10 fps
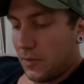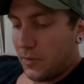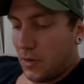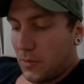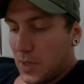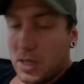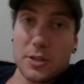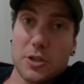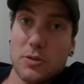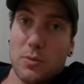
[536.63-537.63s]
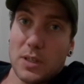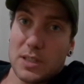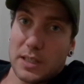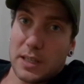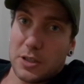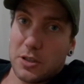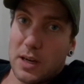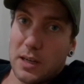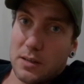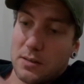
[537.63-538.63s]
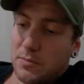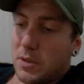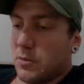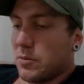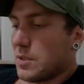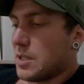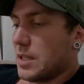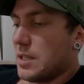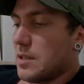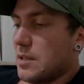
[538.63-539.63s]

from once again China, but we'll see